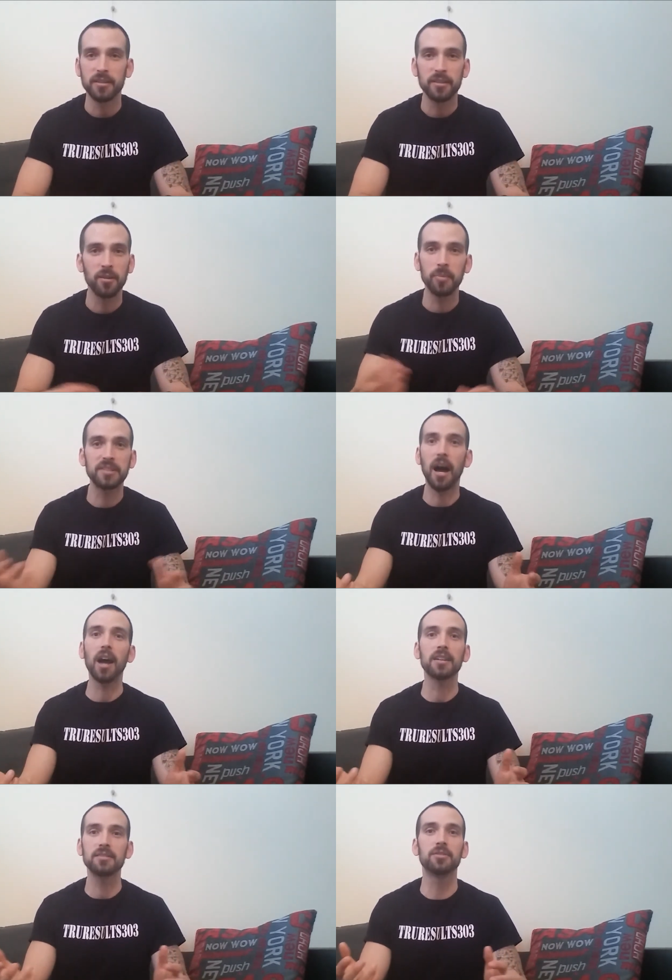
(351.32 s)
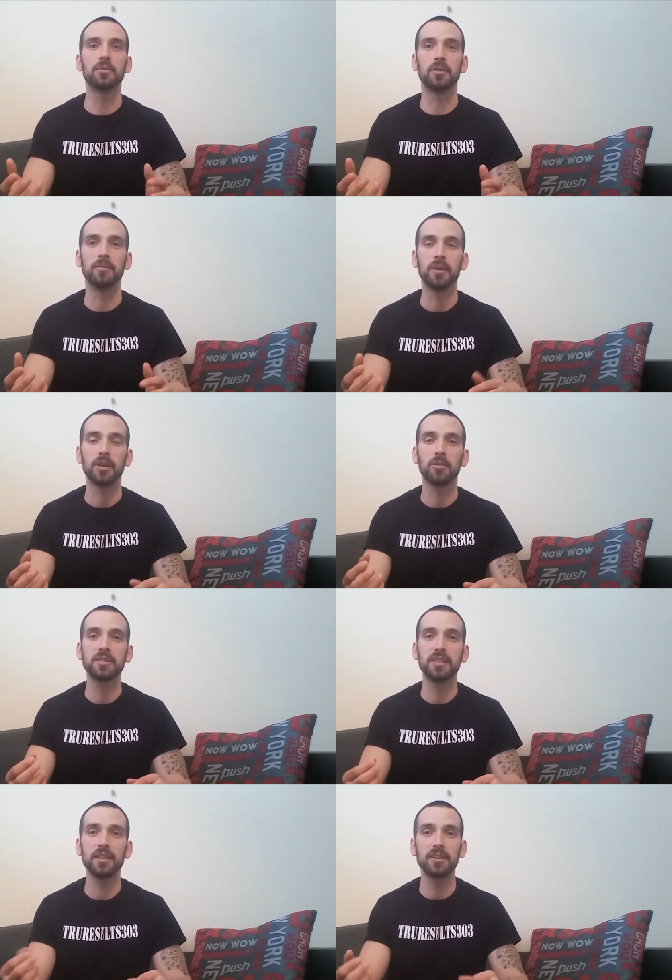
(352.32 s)
don't be talking to him.
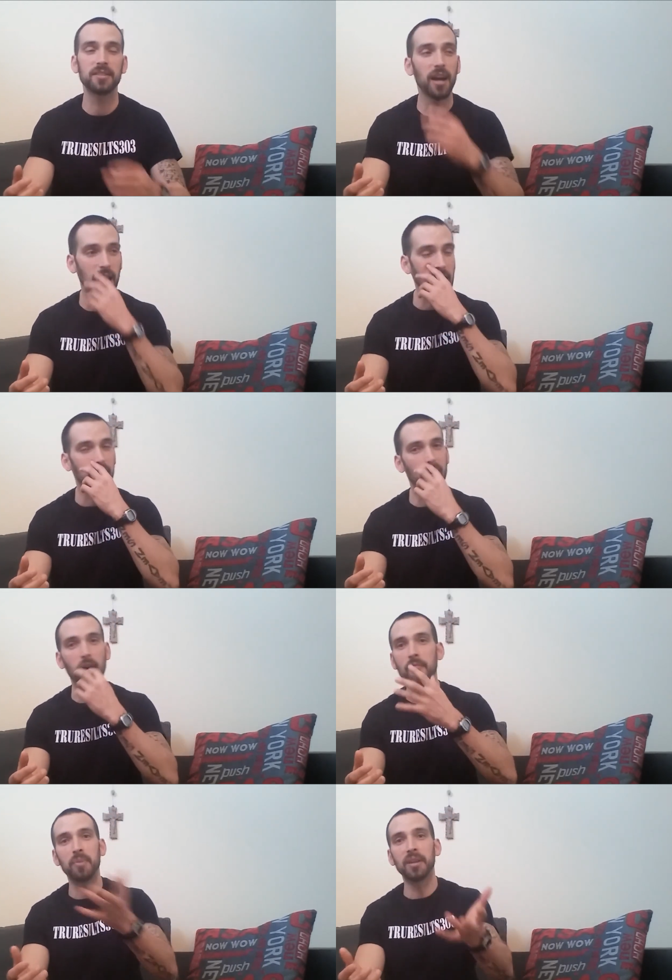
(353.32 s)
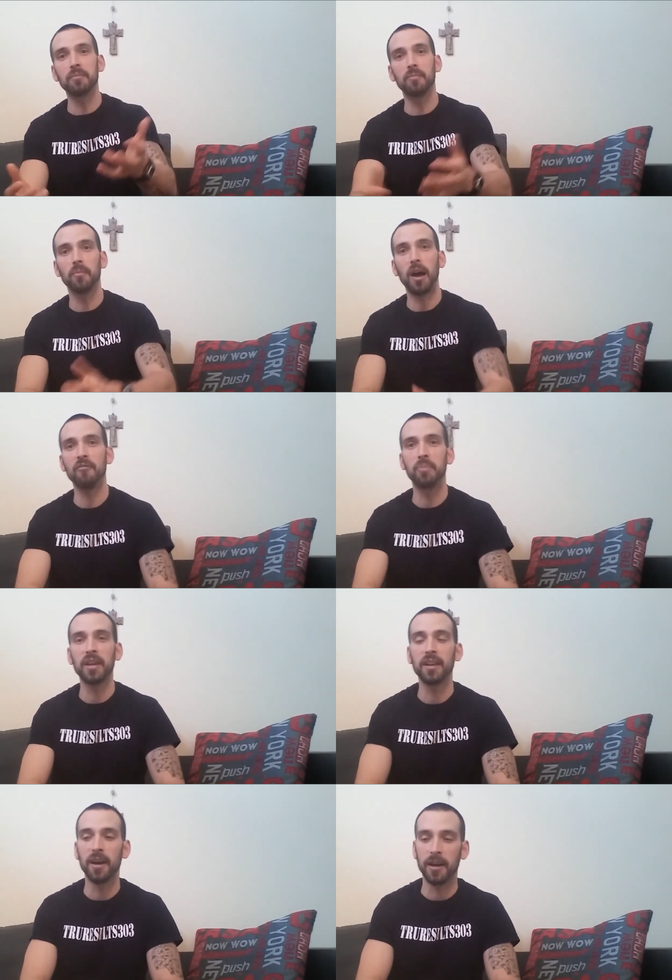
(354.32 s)
Quit sitting there and talking. I've
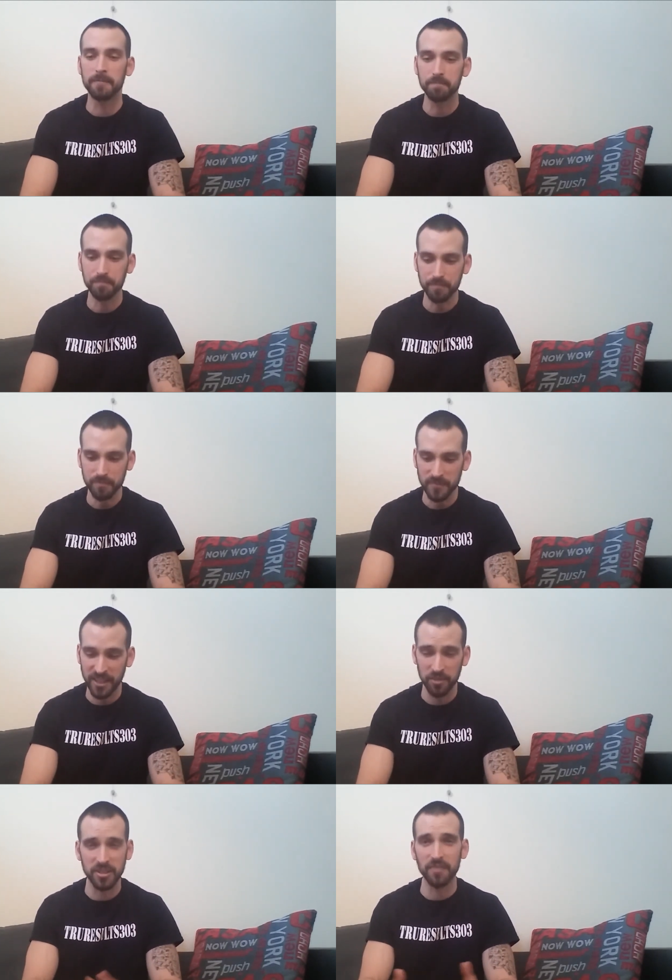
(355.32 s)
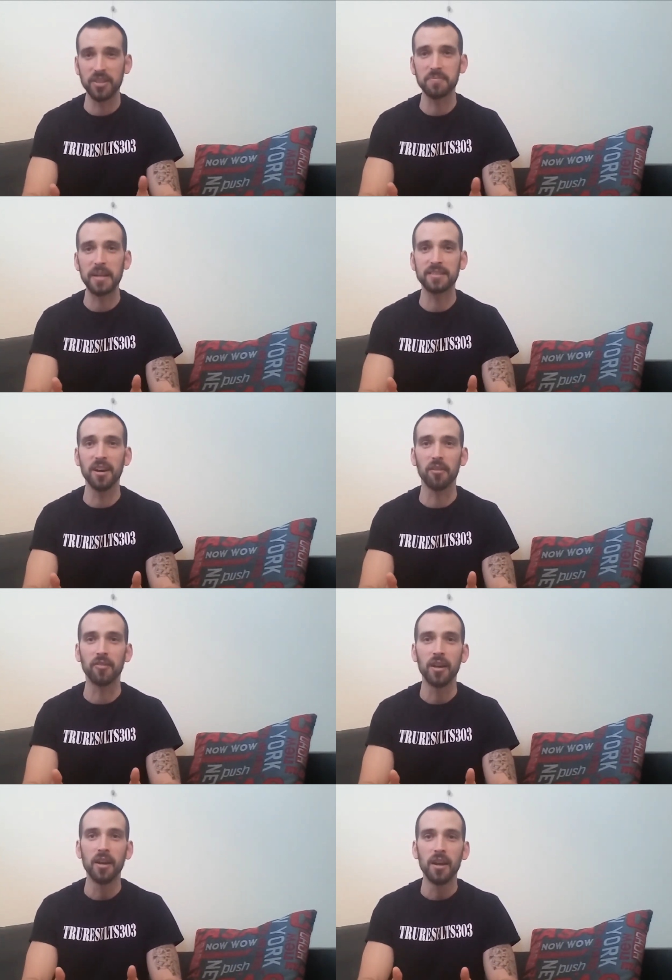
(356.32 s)
been guilty of this myself.
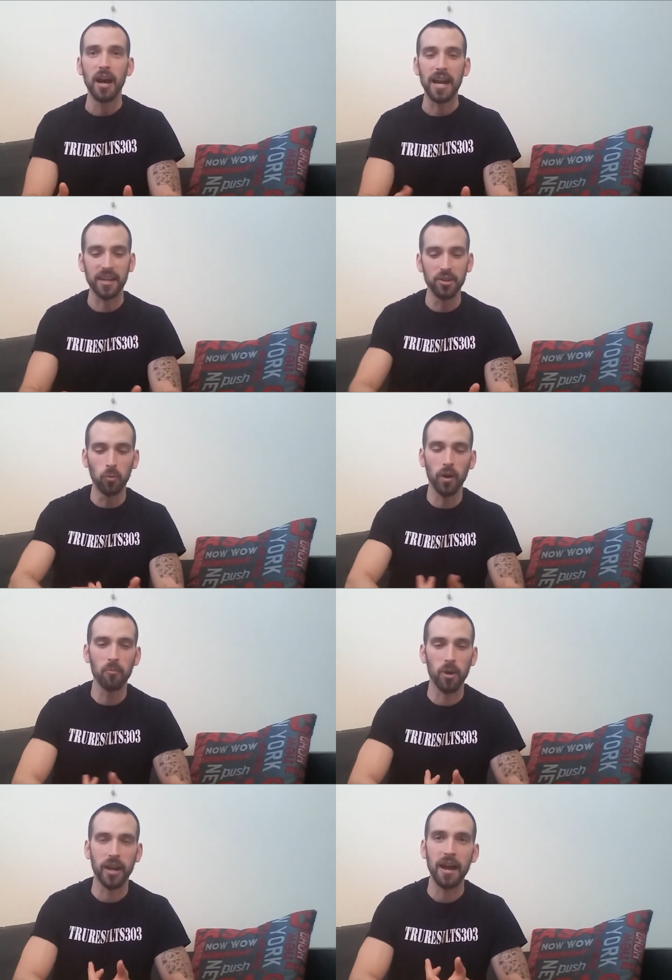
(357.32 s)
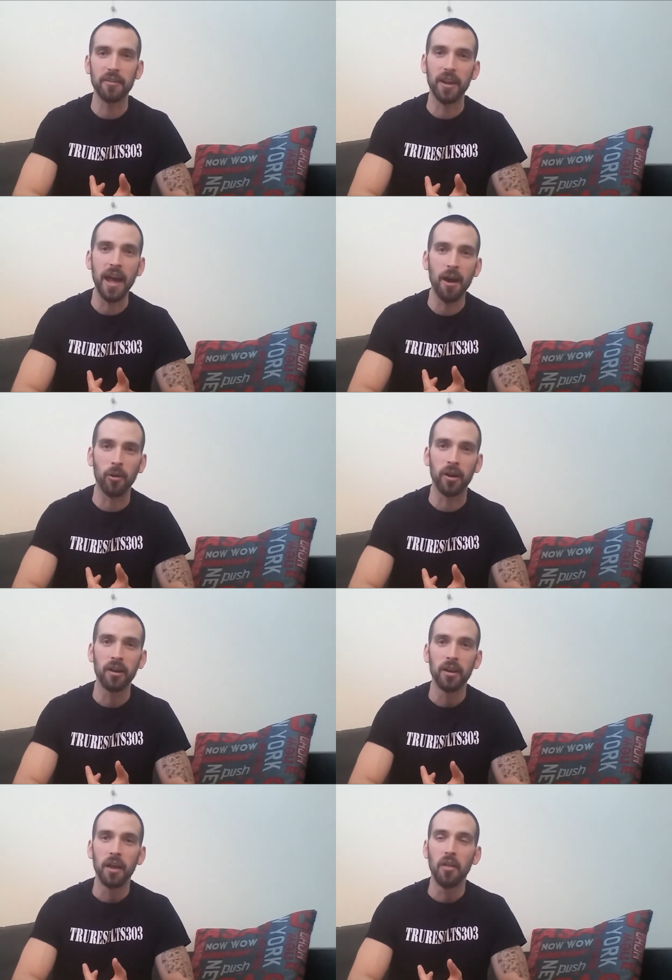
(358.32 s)
I could do one workout in an
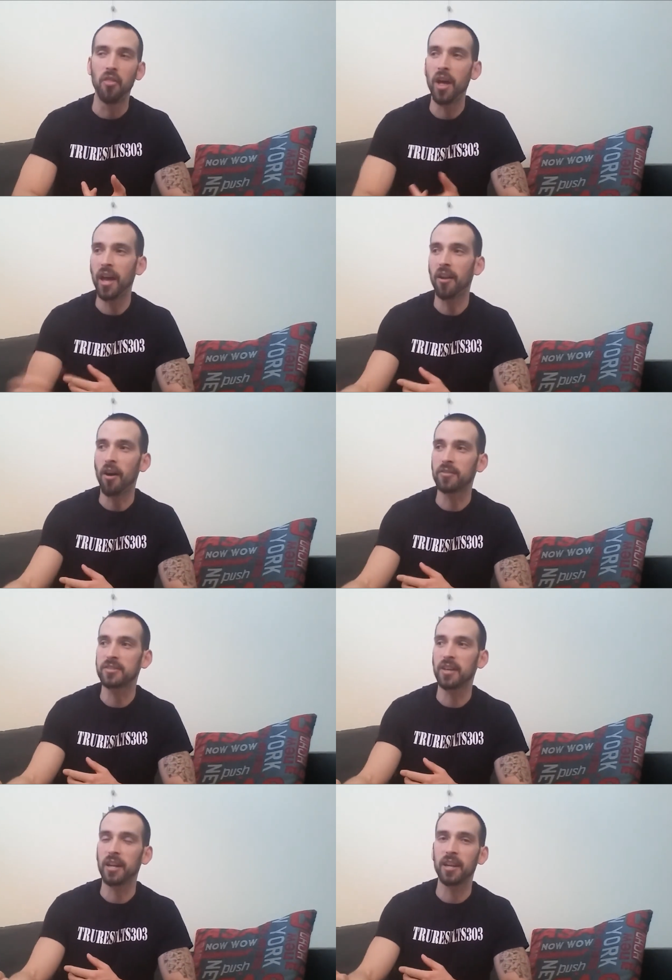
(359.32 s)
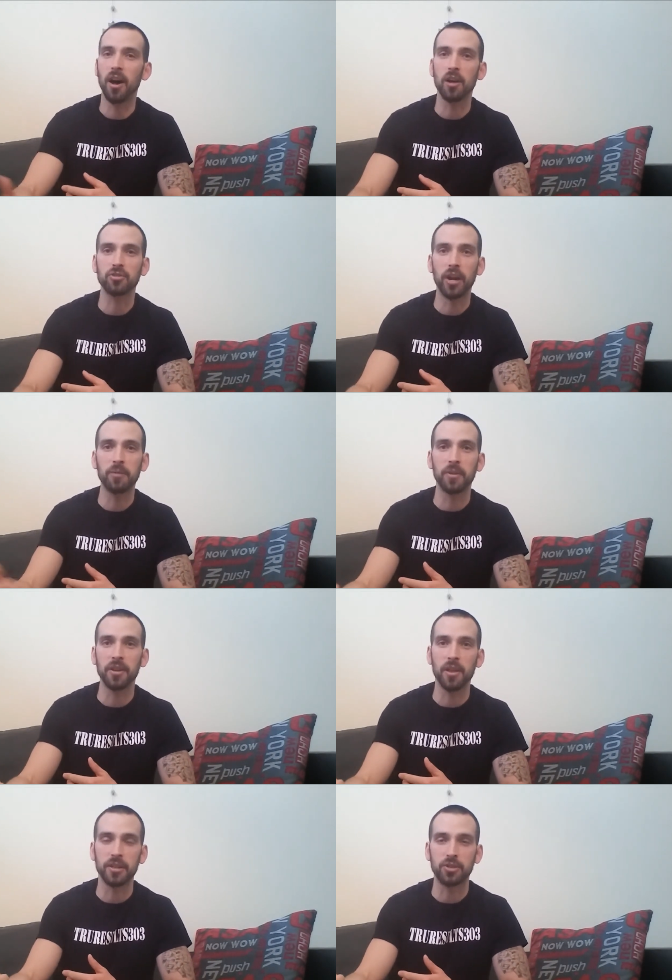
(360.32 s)
hour, then all of a sudden I'll train with
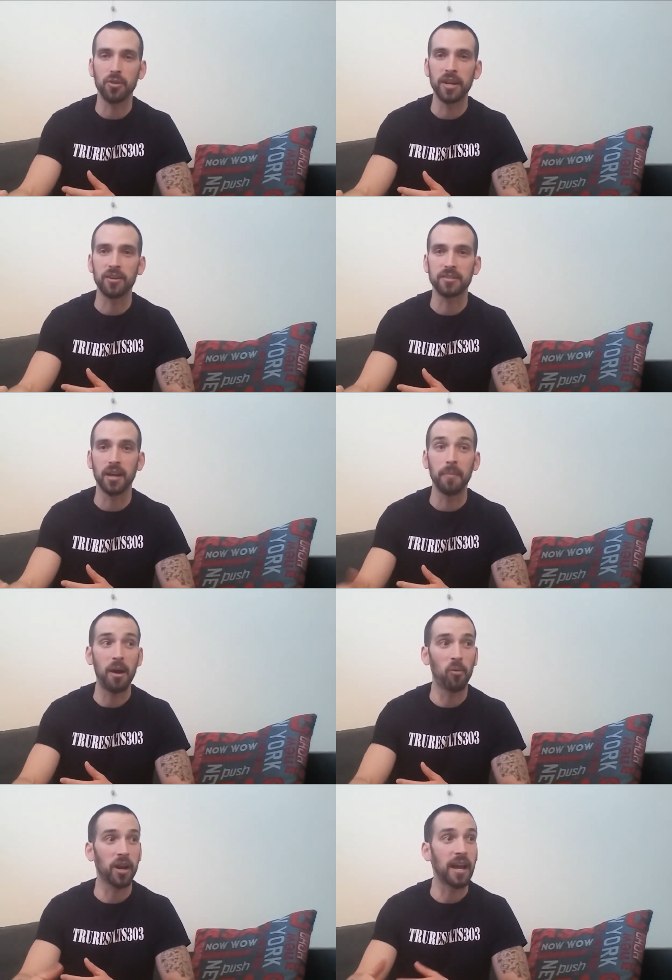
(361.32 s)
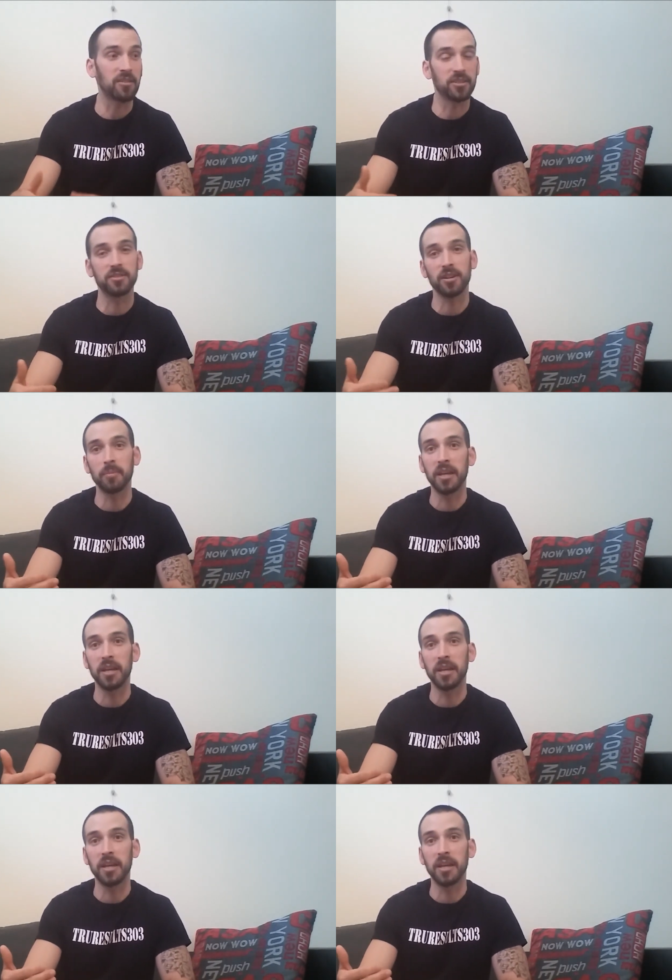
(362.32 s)
another trainer or something. That workout just took